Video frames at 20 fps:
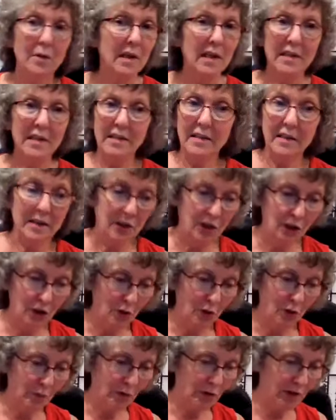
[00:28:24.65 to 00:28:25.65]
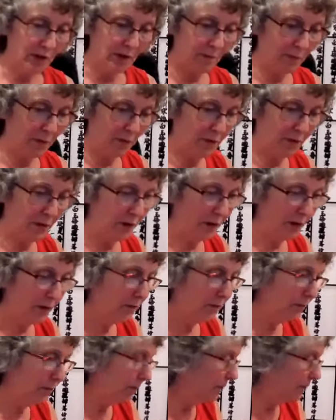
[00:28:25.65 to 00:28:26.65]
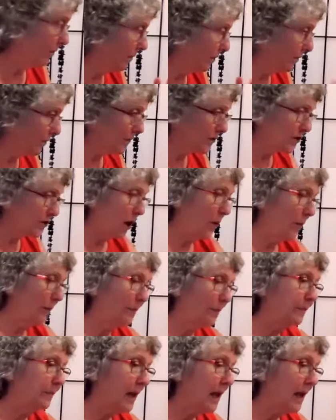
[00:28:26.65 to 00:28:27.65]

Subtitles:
It's super simple to do. So